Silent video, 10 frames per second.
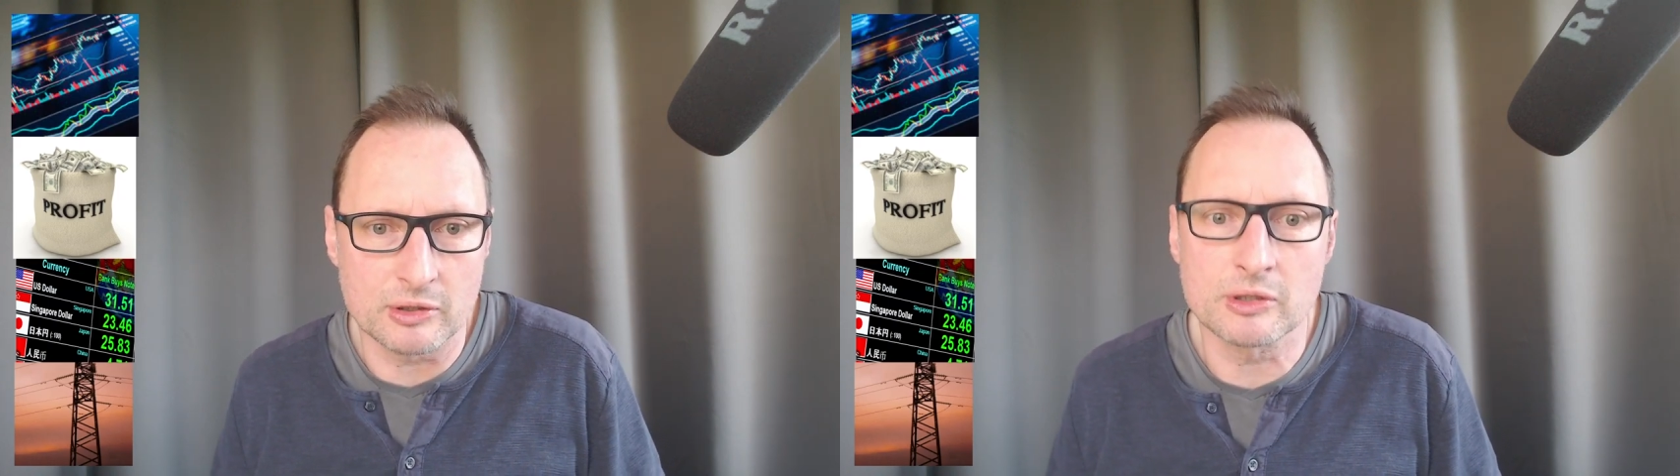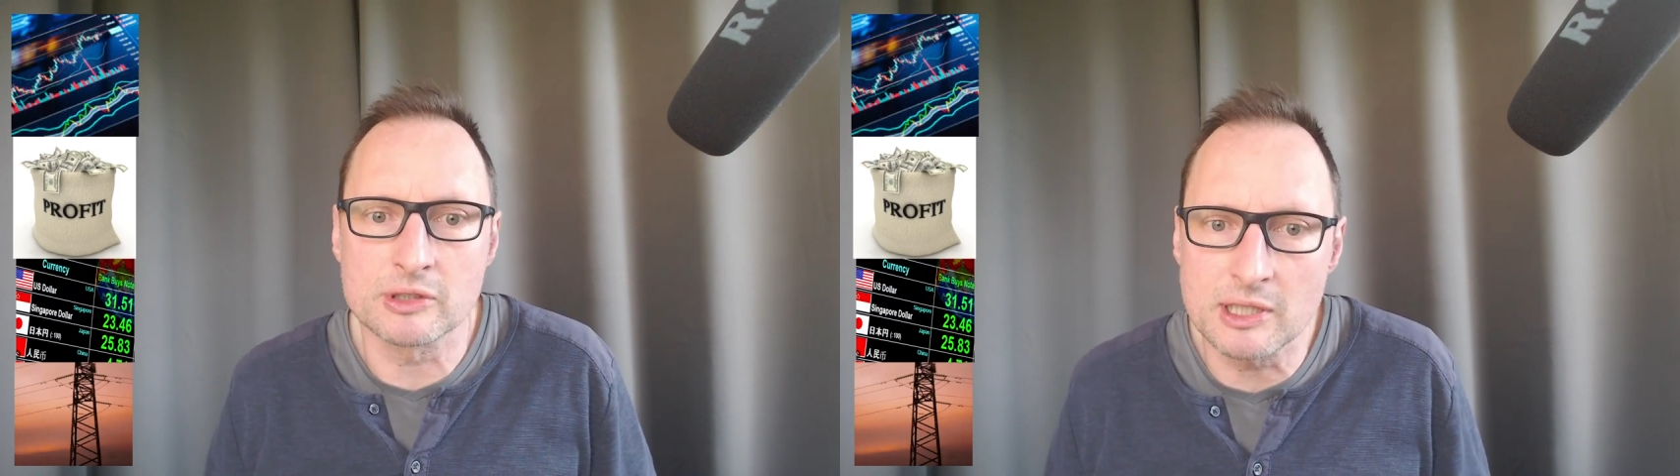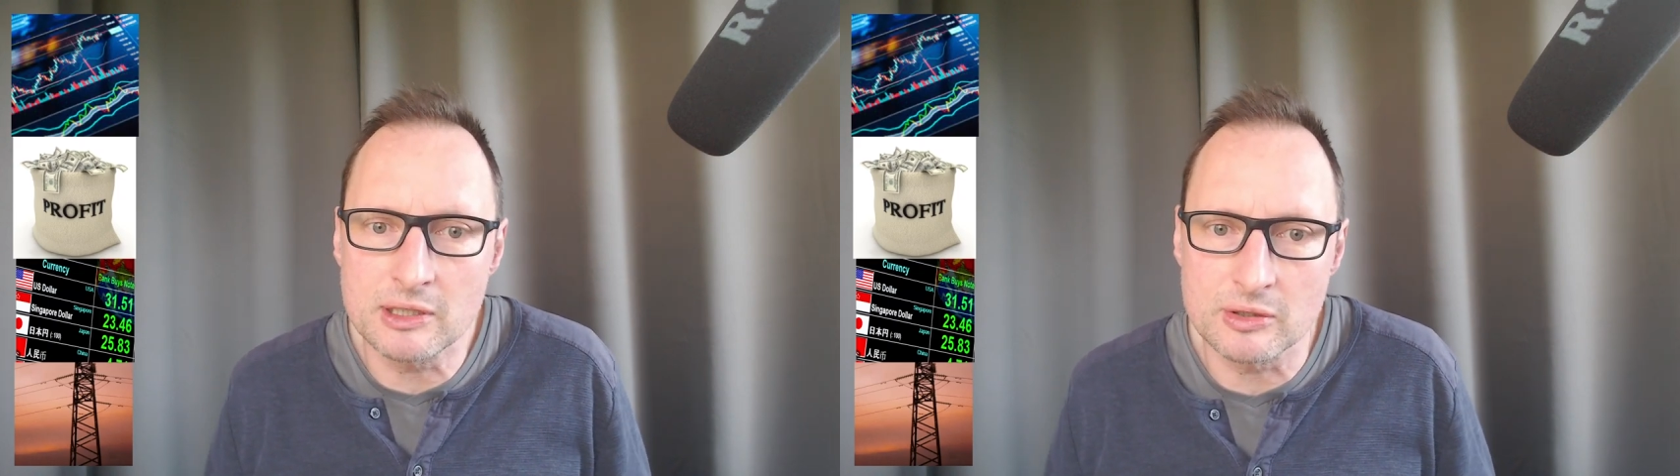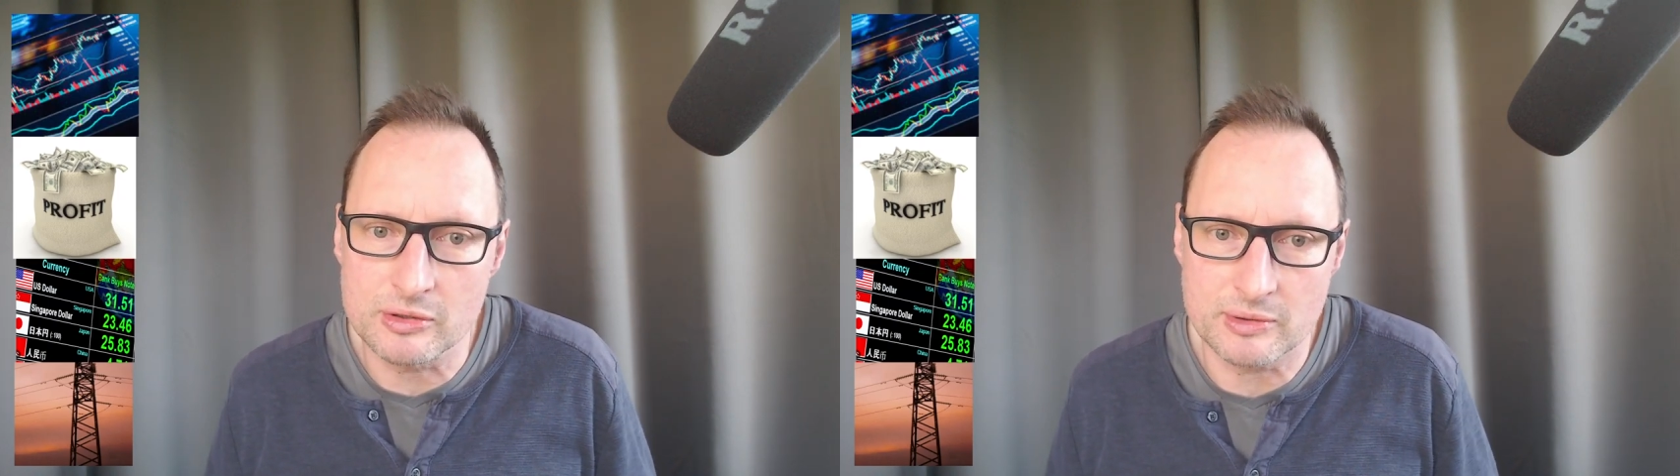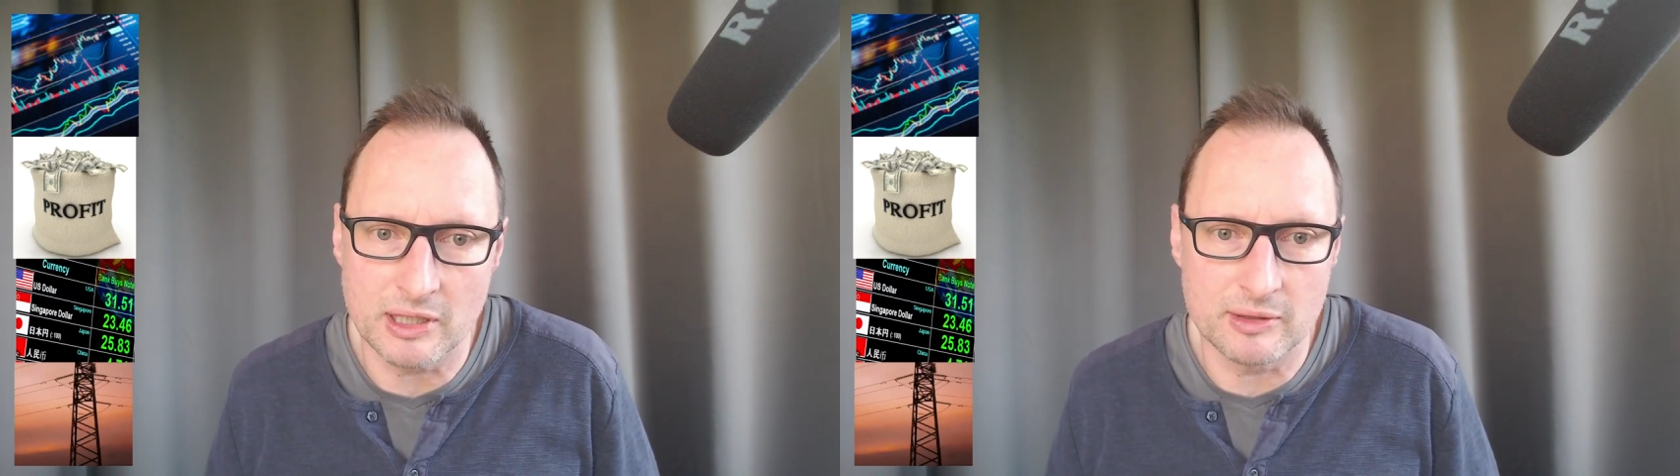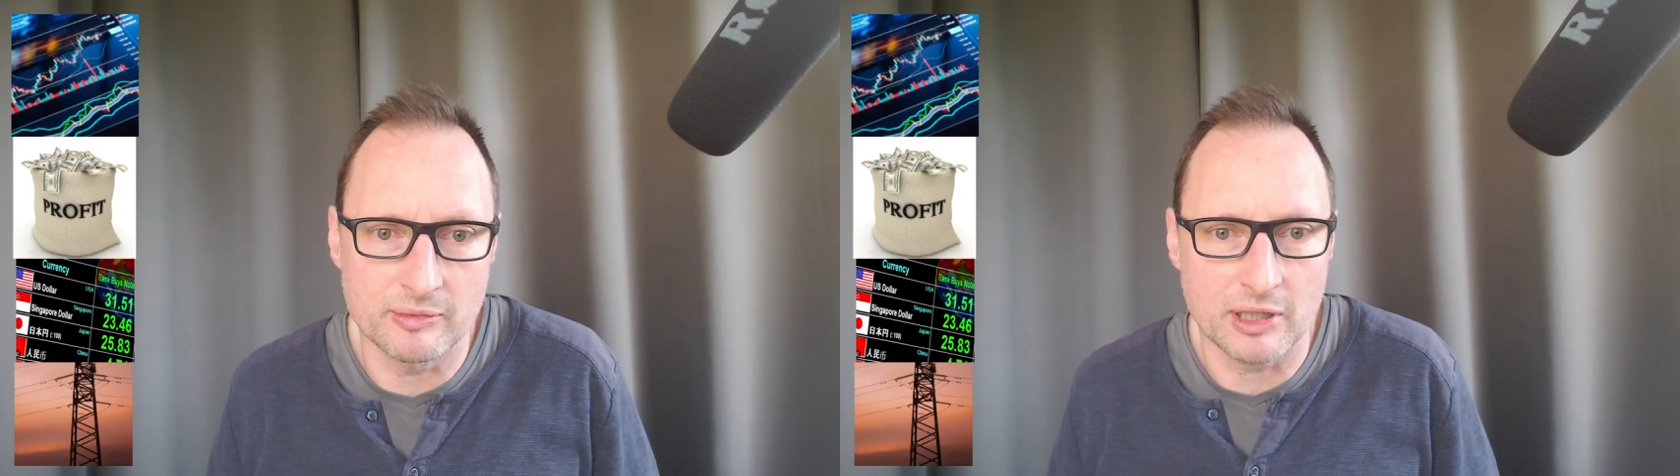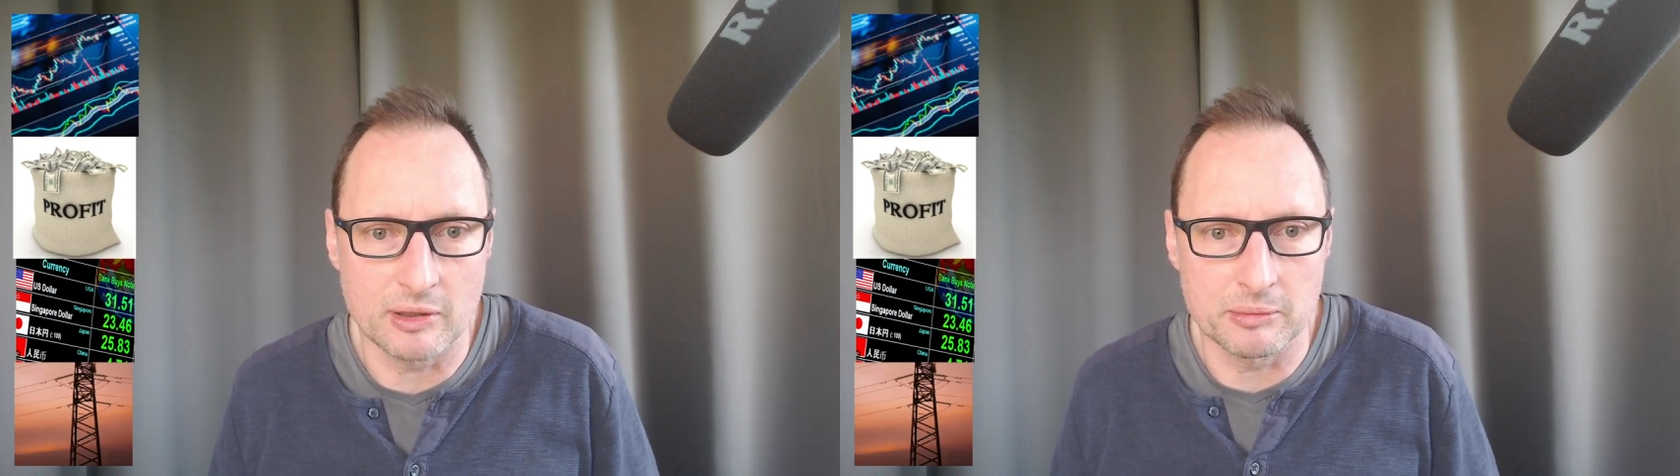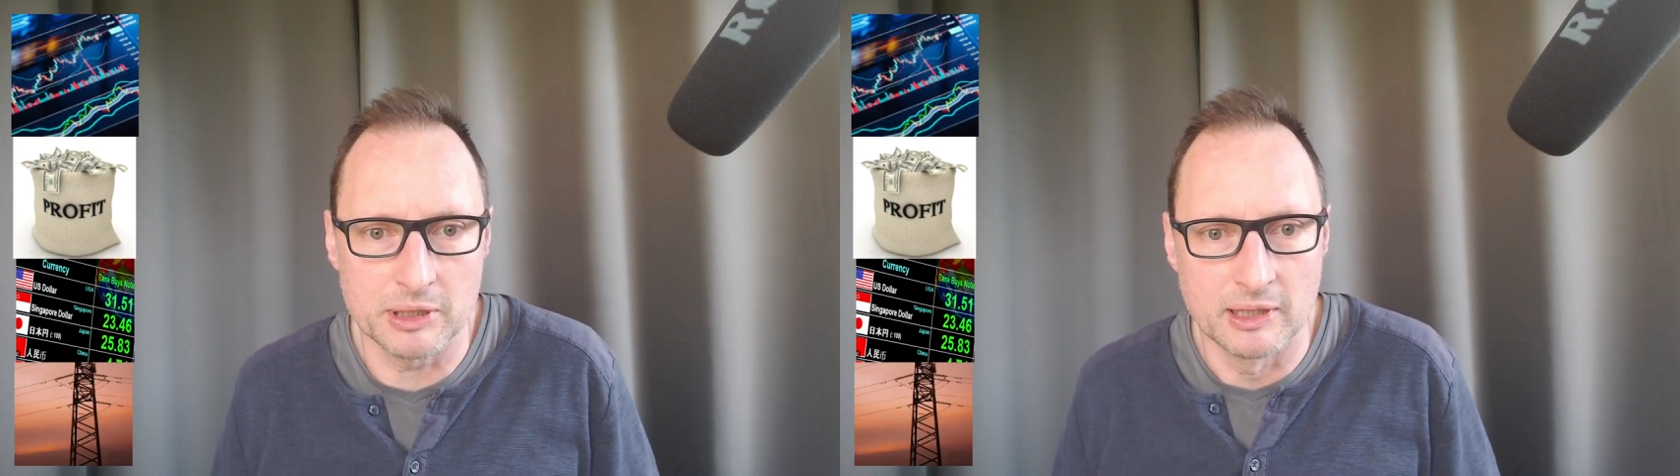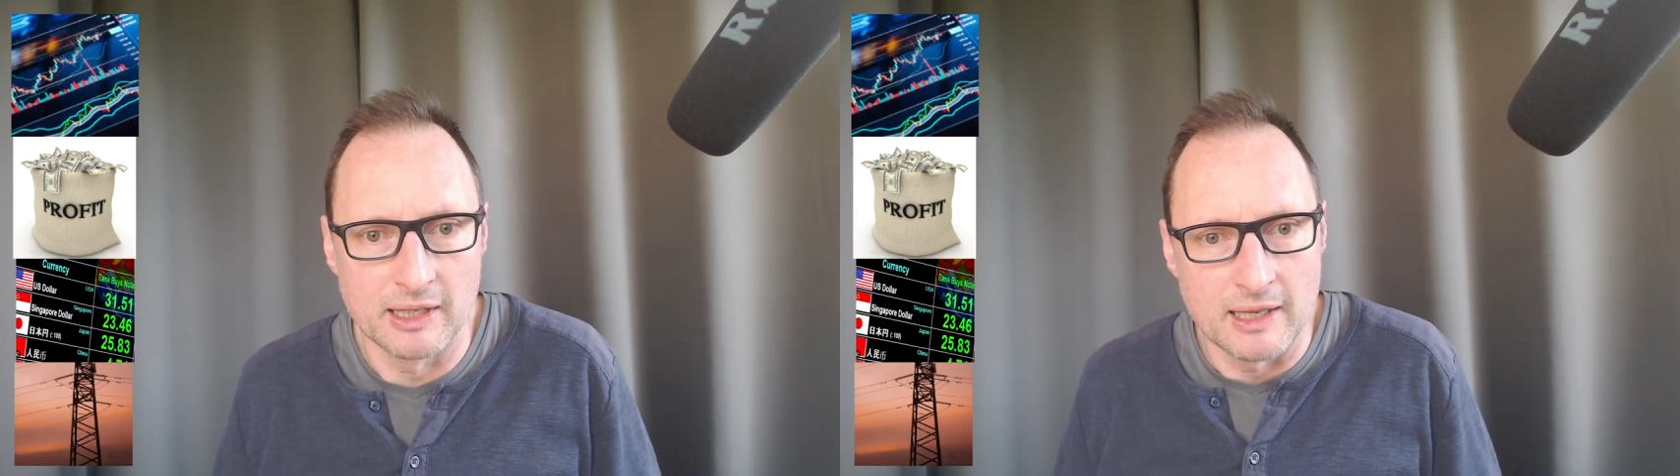continuous random variable.